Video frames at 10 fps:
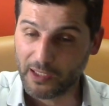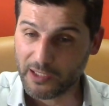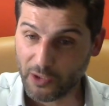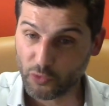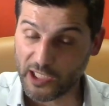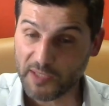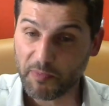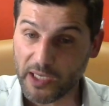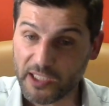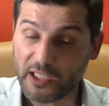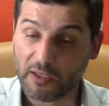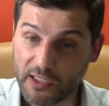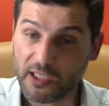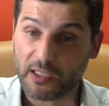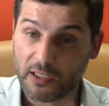so this brings
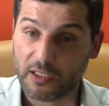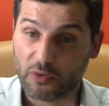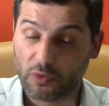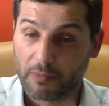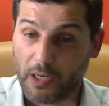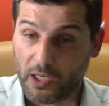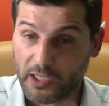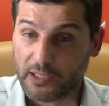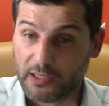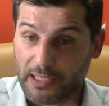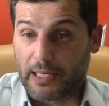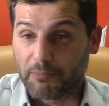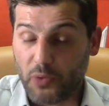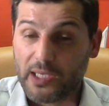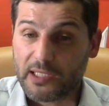consistency to the market and
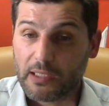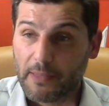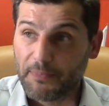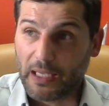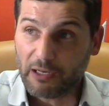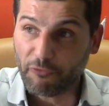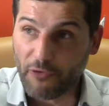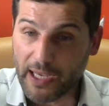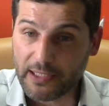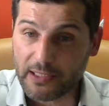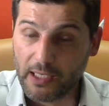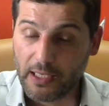brings, in fact,